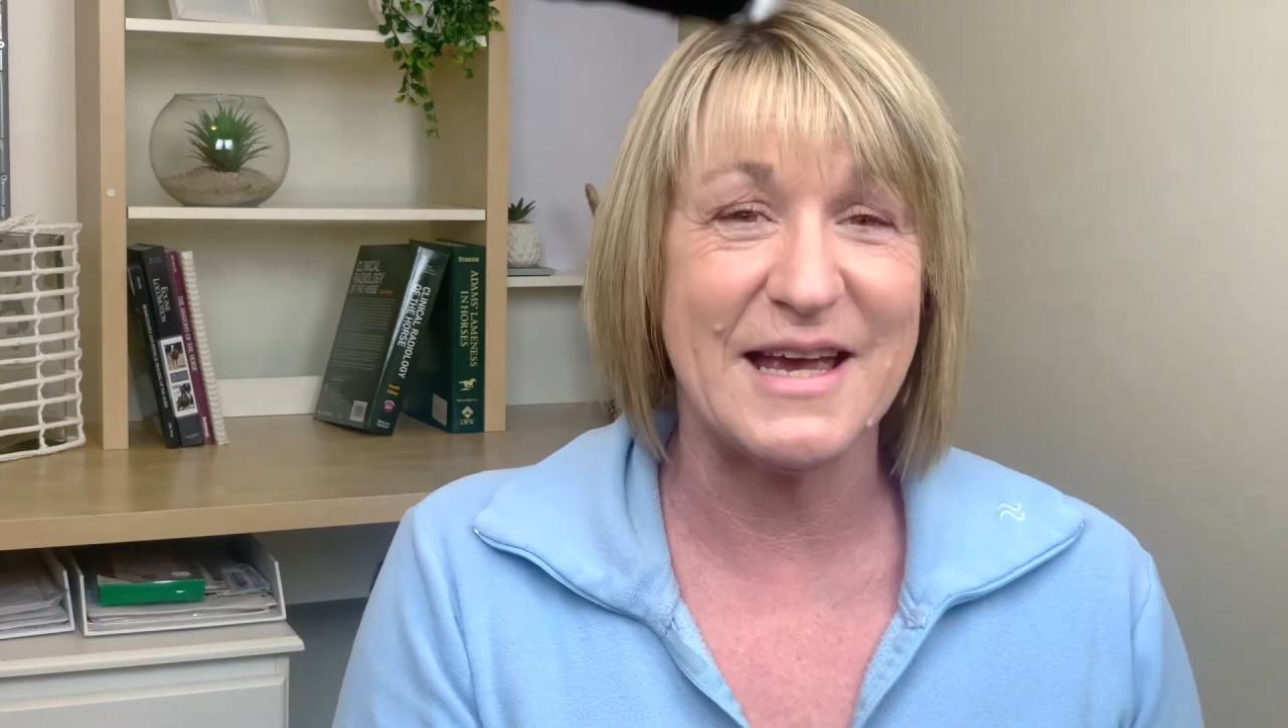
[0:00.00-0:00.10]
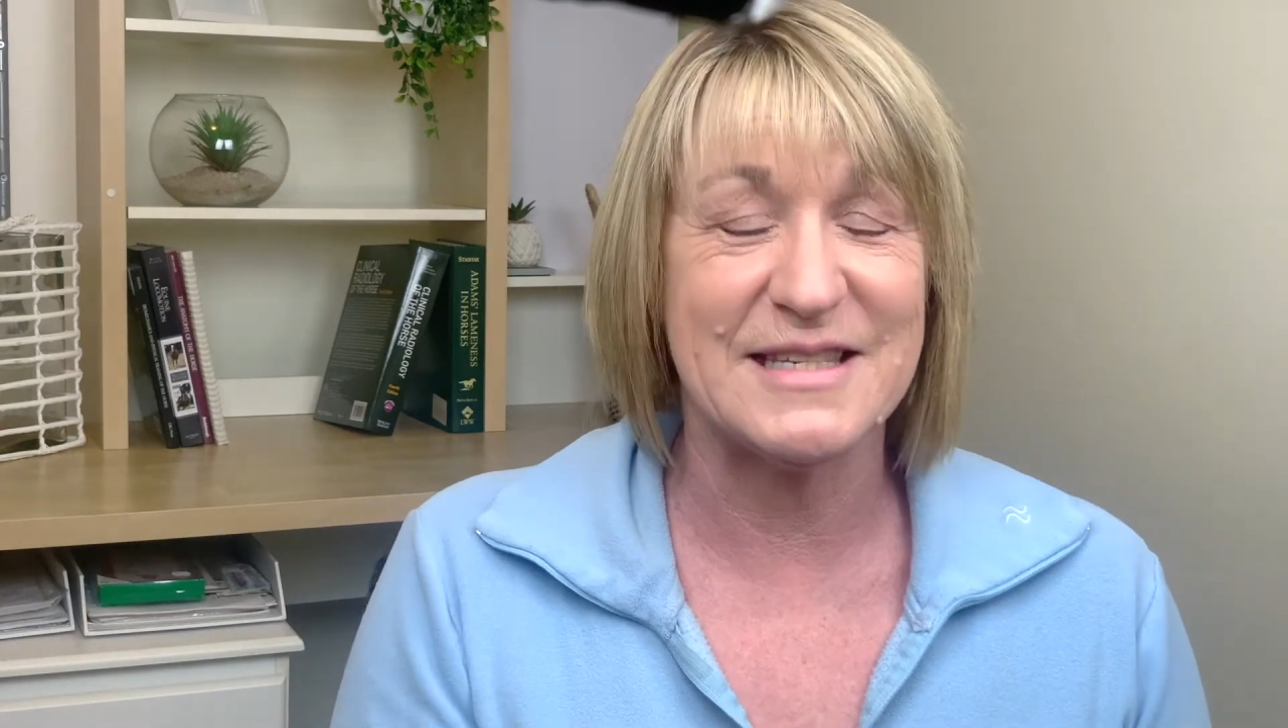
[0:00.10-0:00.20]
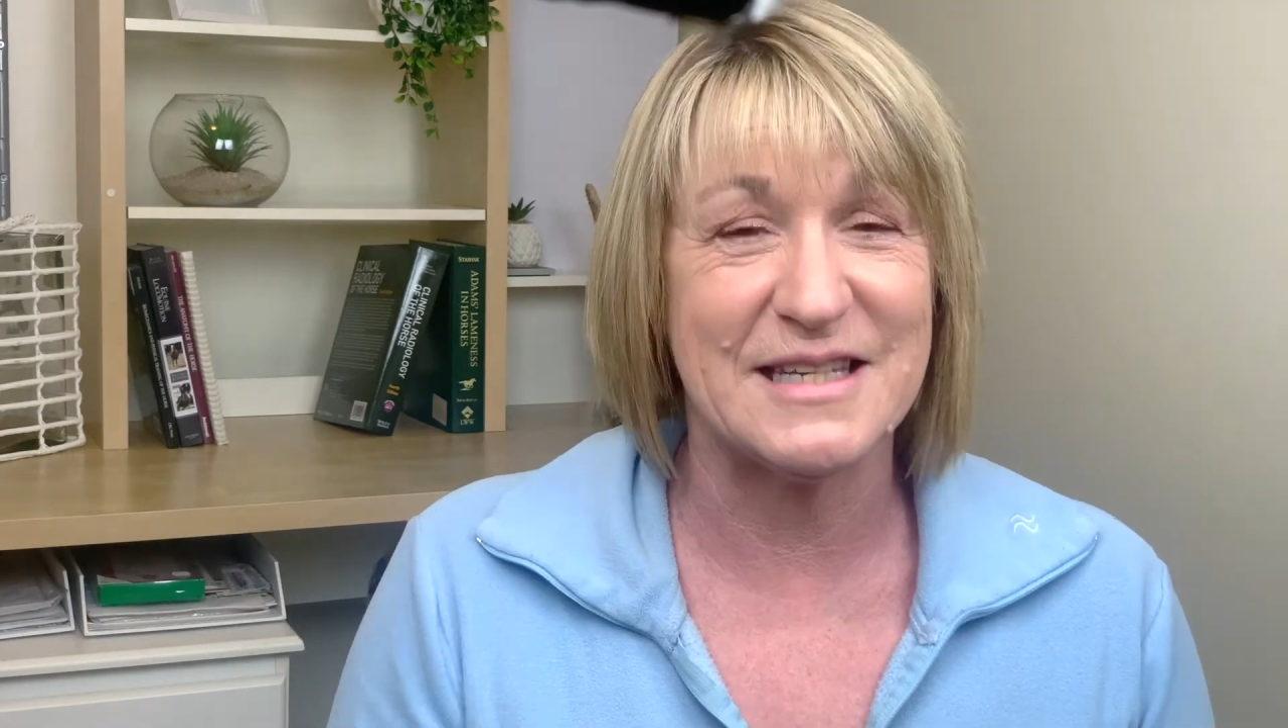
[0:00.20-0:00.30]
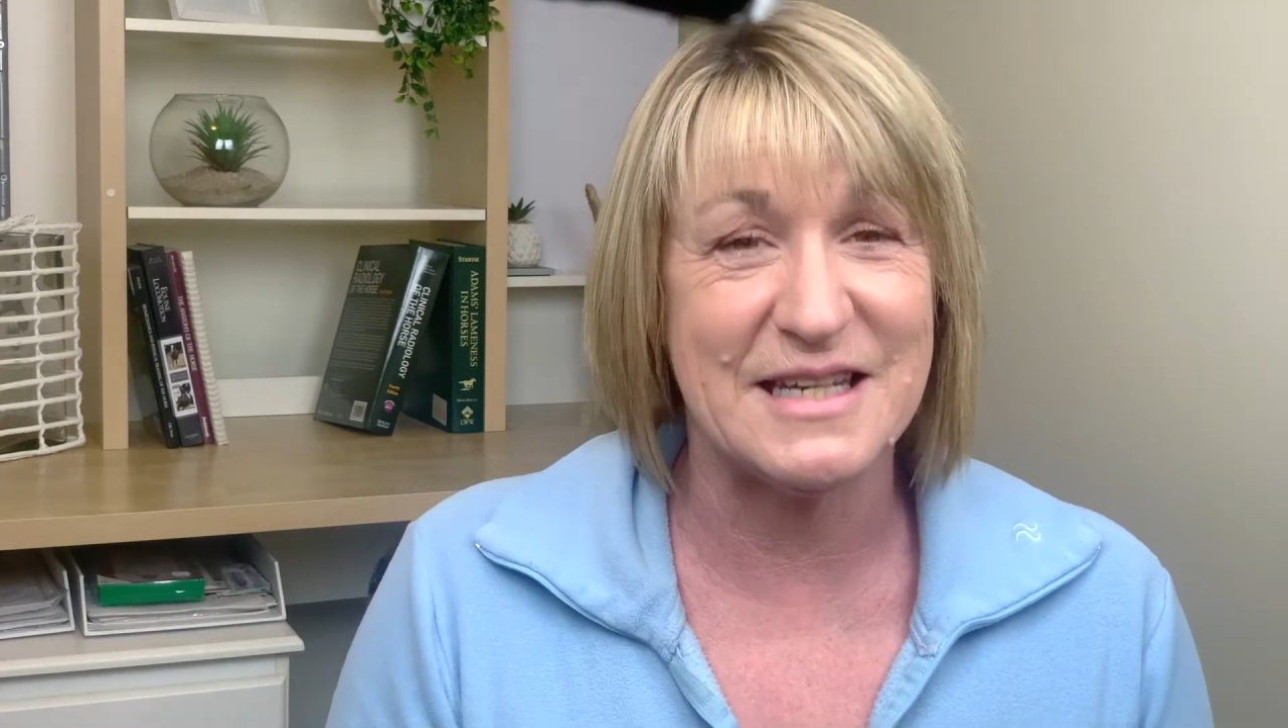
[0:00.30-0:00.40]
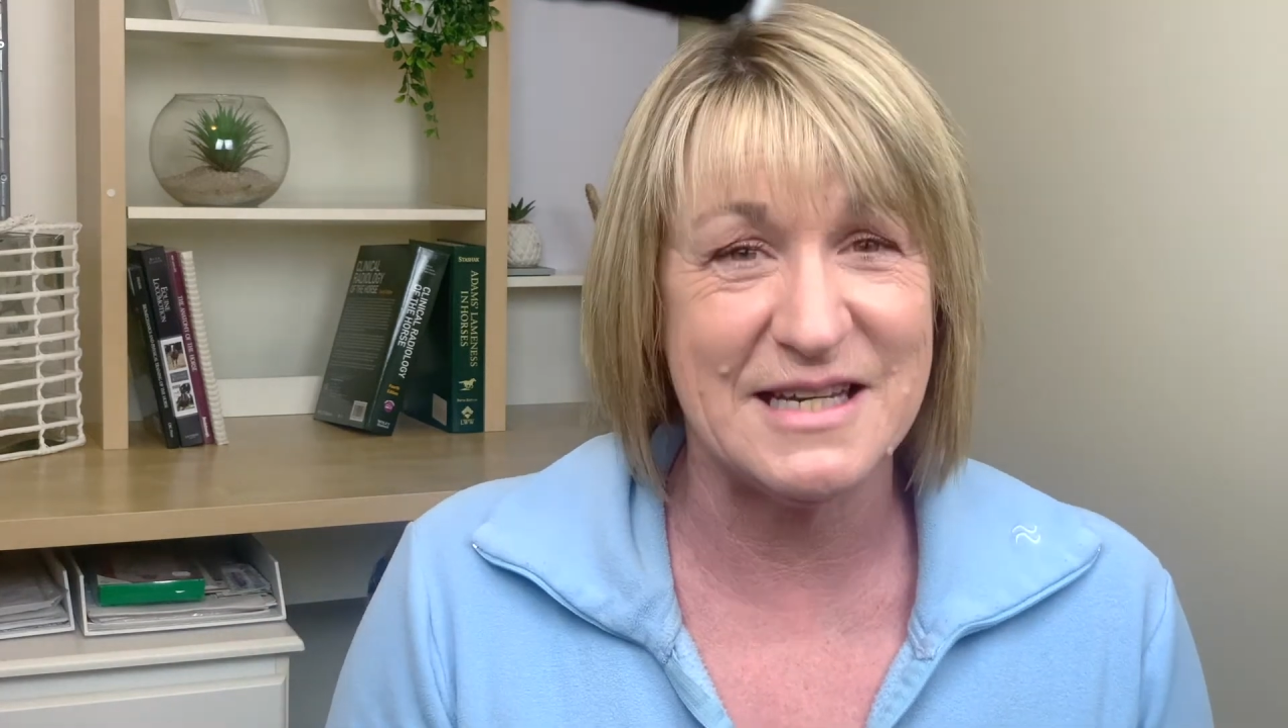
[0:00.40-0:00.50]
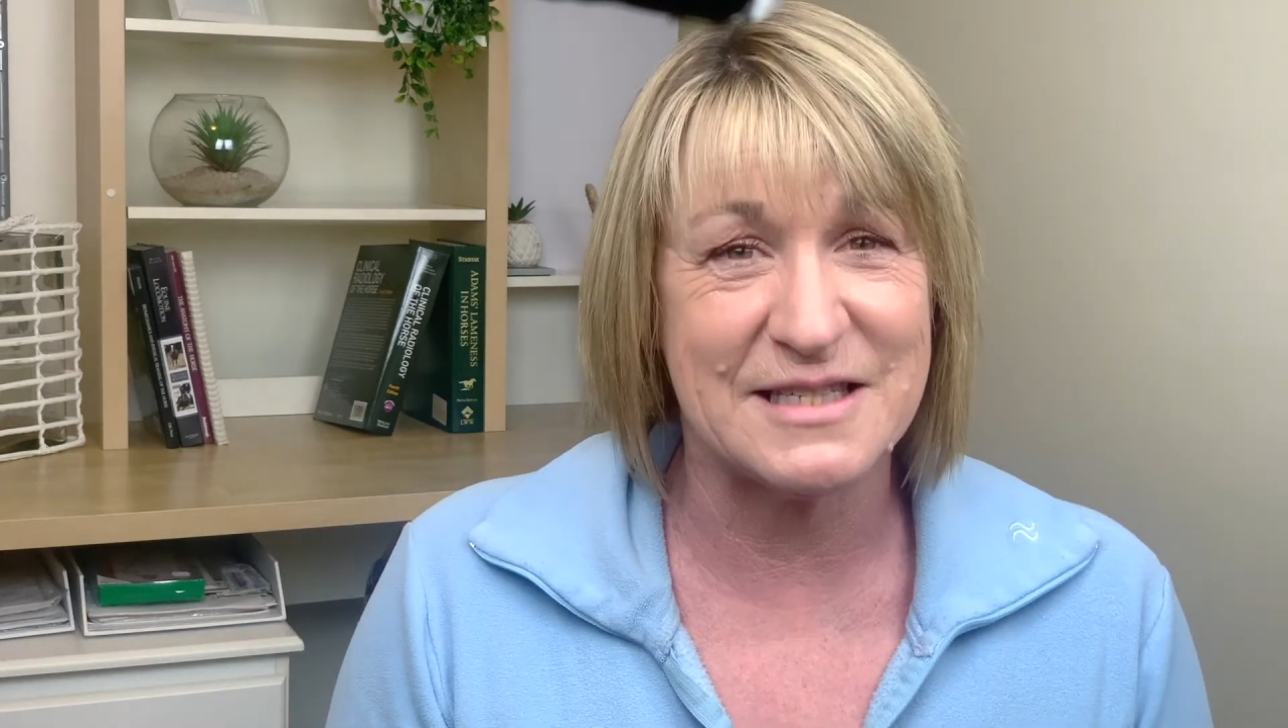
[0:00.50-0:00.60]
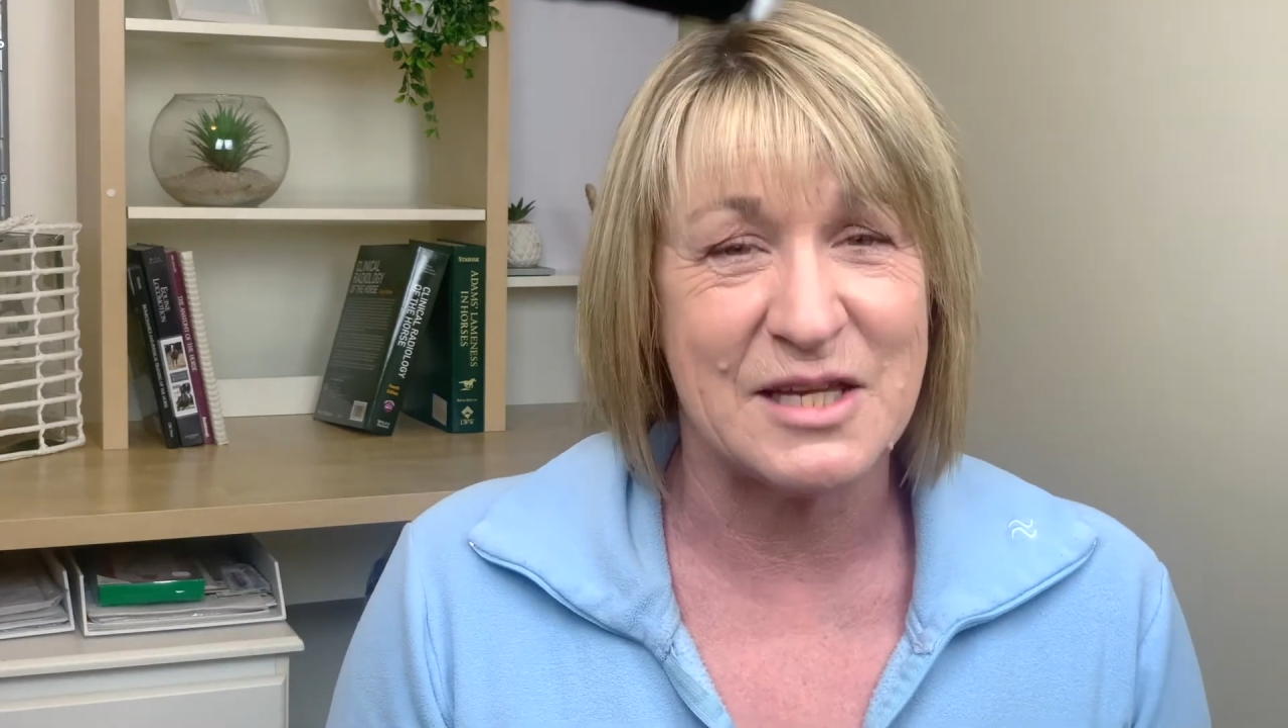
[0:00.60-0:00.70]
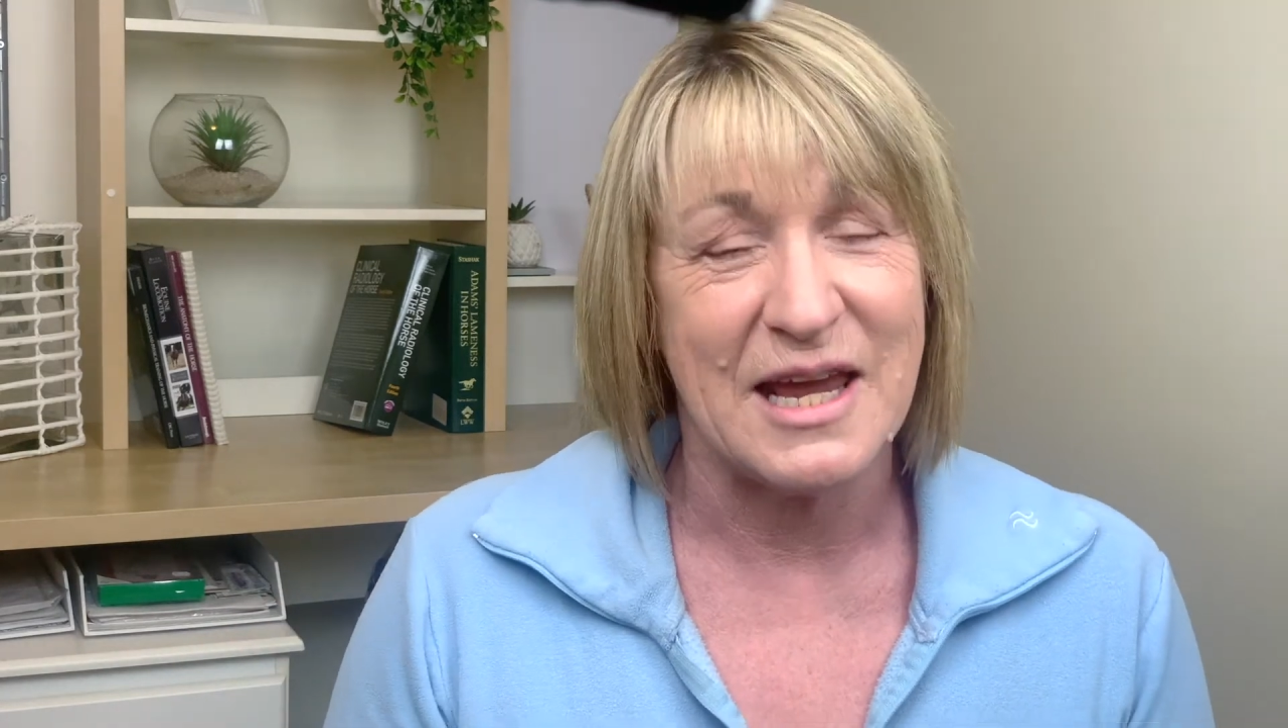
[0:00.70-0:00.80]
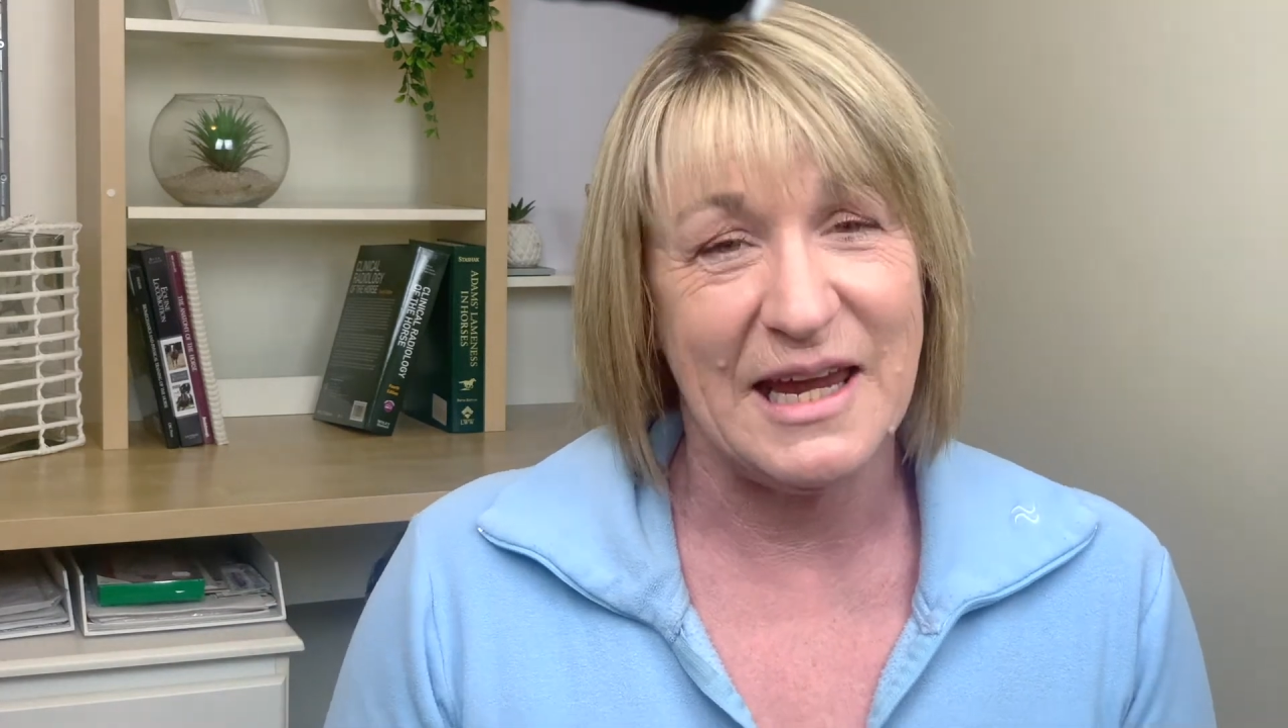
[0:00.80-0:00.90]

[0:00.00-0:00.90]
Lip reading: as it is